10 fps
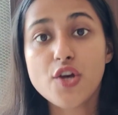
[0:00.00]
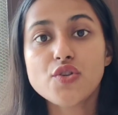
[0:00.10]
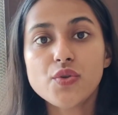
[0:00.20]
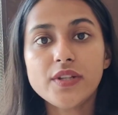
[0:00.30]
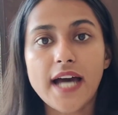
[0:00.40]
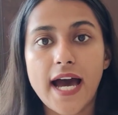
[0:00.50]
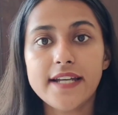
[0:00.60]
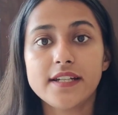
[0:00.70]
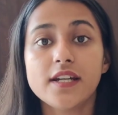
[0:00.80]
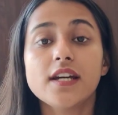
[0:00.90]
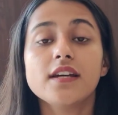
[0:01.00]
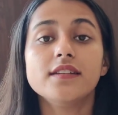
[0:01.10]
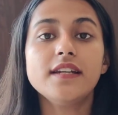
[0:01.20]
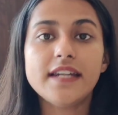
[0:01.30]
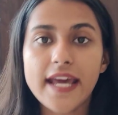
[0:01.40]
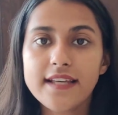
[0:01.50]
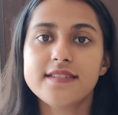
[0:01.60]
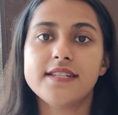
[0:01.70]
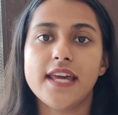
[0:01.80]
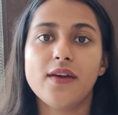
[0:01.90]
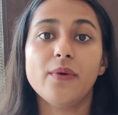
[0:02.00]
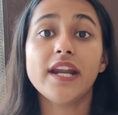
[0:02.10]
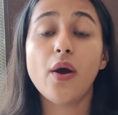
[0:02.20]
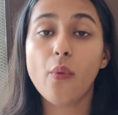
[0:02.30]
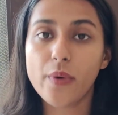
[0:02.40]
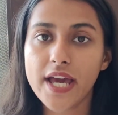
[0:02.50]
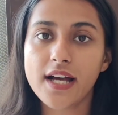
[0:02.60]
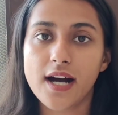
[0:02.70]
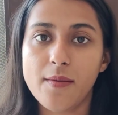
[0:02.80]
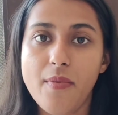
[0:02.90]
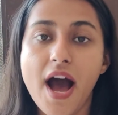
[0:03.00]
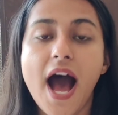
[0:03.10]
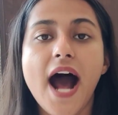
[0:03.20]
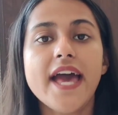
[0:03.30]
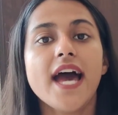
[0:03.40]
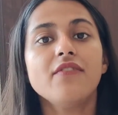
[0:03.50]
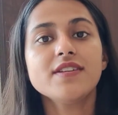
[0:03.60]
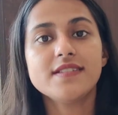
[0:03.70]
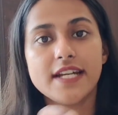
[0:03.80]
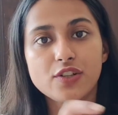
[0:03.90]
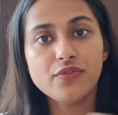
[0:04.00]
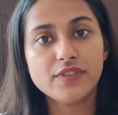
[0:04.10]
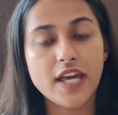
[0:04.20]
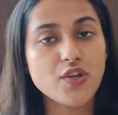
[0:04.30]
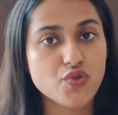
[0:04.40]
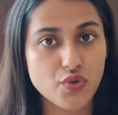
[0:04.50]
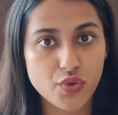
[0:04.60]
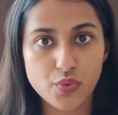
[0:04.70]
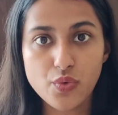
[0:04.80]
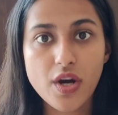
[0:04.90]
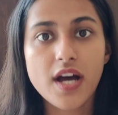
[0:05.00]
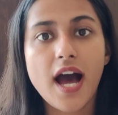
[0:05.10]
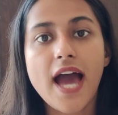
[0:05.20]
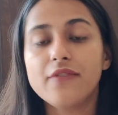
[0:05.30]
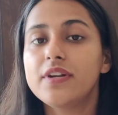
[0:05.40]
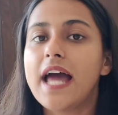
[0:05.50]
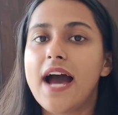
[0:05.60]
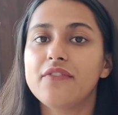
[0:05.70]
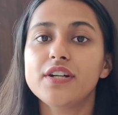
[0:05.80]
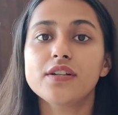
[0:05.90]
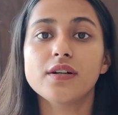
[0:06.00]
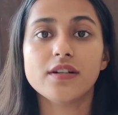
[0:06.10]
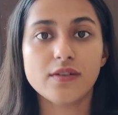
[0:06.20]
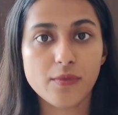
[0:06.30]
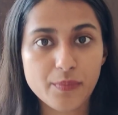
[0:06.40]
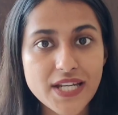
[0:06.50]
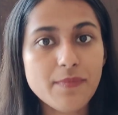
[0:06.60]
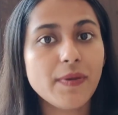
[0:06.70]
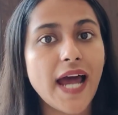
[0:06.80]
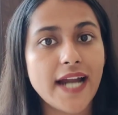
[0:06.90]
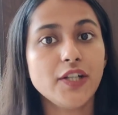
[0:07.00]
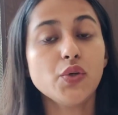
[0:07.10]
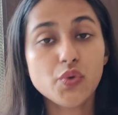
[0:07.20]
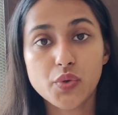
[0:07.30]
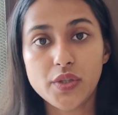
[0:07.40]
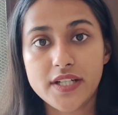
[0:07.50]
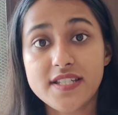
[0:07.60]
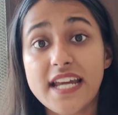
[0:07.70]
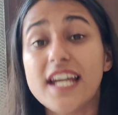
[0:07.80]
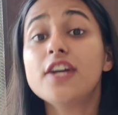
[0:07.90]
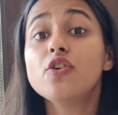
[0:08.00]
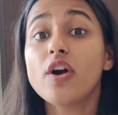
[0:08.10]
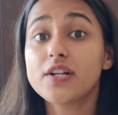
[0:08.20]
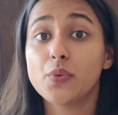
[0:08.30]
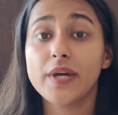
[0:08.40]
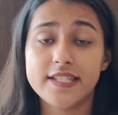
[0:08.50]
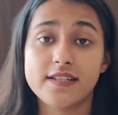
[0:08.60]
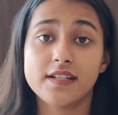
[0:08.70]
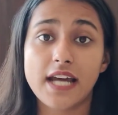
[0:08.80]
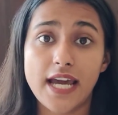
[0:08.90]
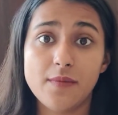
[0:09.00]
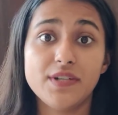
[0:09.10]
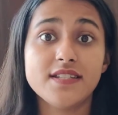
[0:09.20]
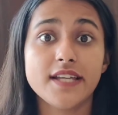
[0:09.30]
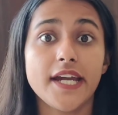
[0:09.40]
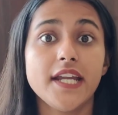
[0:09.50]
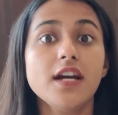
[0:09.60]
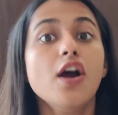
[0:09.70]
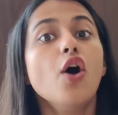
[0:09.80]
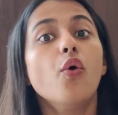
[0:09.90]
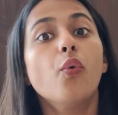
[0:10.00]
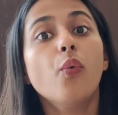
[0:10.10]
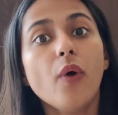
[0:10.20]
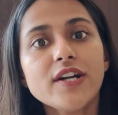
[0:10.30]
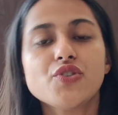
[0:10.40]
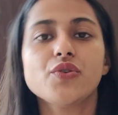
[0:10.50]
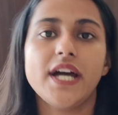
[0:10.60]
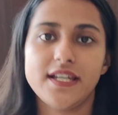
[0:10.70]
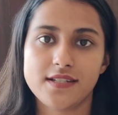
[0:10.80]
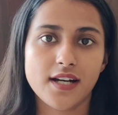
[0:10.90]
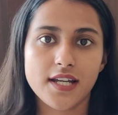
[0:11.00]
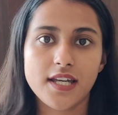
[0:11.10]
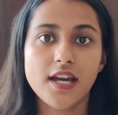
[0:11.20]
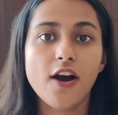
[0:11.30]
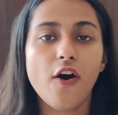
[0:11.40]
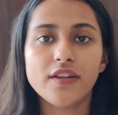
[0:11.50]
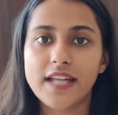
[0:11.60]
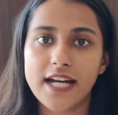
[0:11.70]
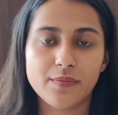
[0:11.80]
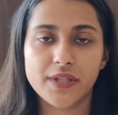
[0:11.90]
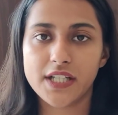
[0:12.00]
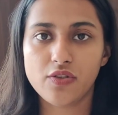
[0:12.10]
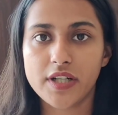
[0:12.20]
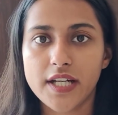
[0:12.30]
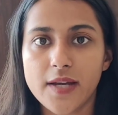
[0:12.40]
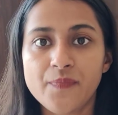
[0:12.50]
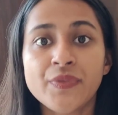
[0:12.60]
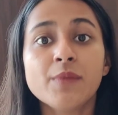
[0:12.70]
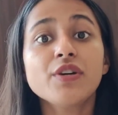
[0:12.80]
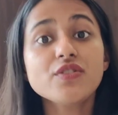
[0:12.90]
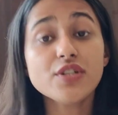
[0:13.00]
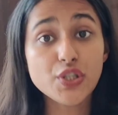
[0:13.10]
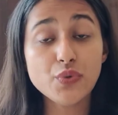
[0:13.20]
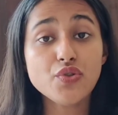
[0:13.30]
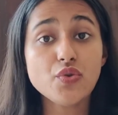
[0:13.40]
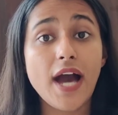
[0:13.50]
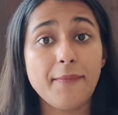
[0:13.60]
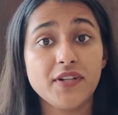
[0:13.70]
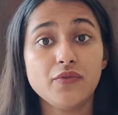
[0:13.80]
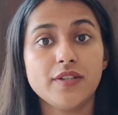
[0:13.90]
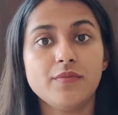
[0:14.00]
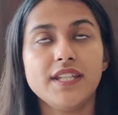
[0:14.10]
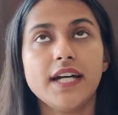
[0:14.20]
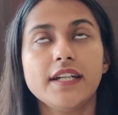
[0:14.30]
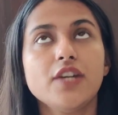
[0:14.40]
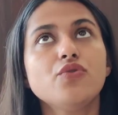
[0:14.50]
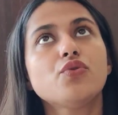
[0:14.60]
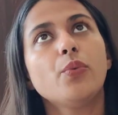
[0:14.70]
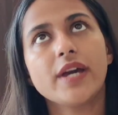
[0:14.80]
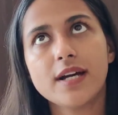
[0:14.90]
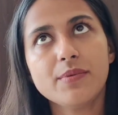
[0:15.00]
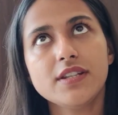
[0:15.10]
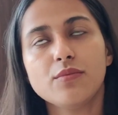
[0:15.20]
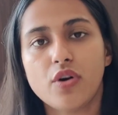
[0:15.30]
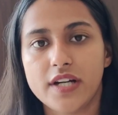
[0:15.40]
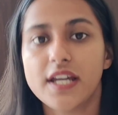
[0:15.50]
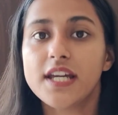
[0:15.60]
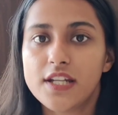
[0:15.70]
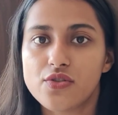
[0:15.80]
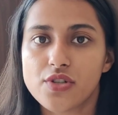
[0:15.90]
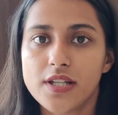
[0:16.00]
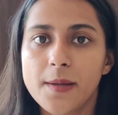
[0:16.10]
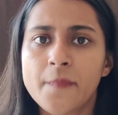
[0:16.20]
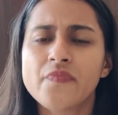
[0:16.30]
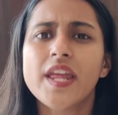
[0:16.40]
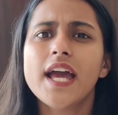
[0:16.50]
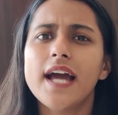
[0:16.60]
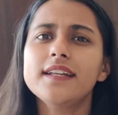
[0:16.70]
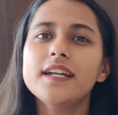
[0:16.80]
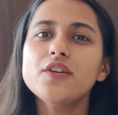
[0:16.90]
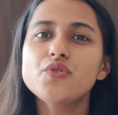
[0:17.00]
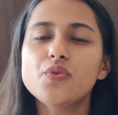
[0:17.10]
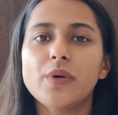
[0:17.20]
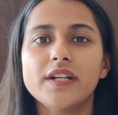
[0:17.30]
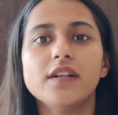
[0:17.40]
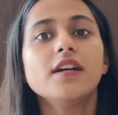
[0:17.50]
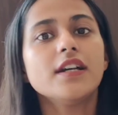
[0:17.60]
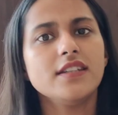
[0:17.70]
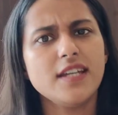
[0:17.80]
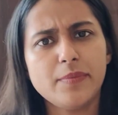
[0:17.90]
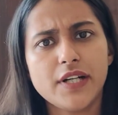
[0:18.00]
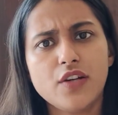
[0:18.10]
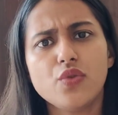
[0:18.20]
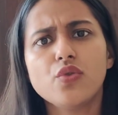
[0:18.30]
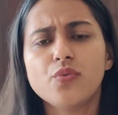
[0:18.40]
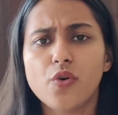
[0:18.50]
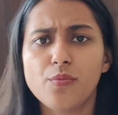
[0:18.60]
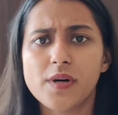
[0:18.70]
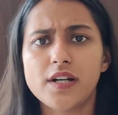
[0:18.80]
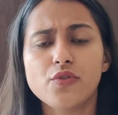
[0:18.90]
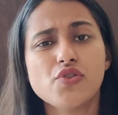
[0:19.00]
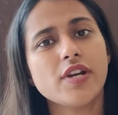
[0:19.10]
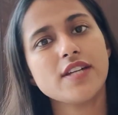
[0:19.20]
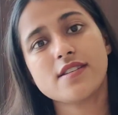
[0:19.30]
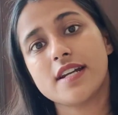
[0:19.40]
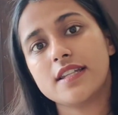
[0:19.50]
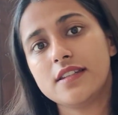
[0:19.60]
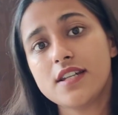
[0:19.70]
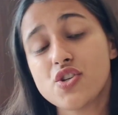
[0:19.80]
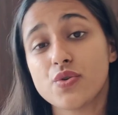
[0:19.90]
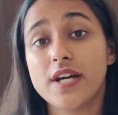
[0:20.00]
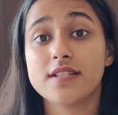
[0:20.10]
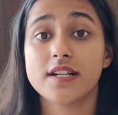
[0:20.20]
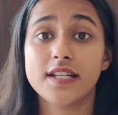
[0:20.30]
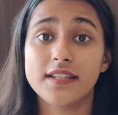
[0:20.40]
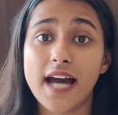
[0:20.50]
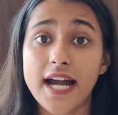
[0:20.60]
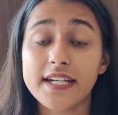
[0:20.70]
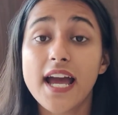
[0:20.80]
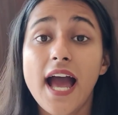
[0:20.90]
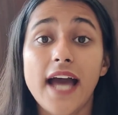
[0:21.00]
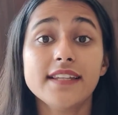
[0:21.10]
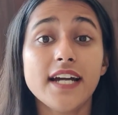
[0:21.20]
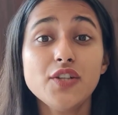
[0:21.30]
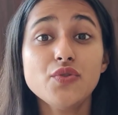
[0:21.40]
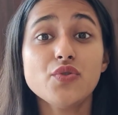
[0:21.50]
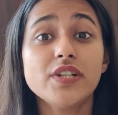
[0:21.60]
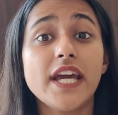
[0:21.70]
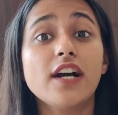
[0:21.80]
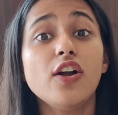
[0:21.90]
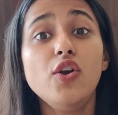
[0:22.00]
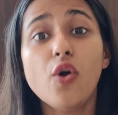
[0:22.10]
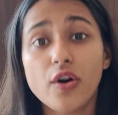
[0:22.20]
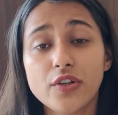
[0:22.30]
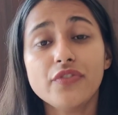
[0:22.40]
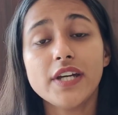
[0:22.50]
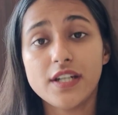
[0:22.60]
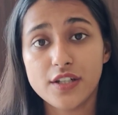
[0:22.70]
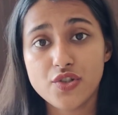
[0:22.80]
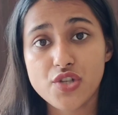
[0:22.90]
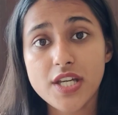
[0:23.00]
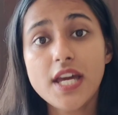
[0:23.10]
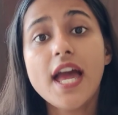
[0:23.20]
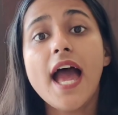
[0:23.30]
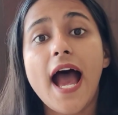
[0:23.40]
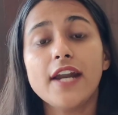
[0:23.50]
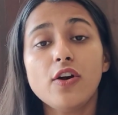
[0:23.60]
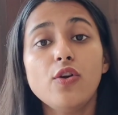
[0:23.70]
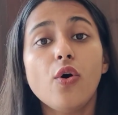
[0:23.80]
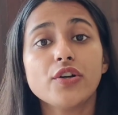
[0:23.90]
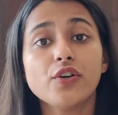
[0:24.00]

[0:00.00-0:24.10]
so that the next day when I wake up, I have a set of things to do. I will have a pre-planned to-do list, and I'll not waste time deciding what should I study on that particular day. Because it used to happen with me that I used to wake up in the morning initially, and then I used to wonder, ye pad lu, wo pad lu, should I study this, should I study that, and that used to take a lot of energy and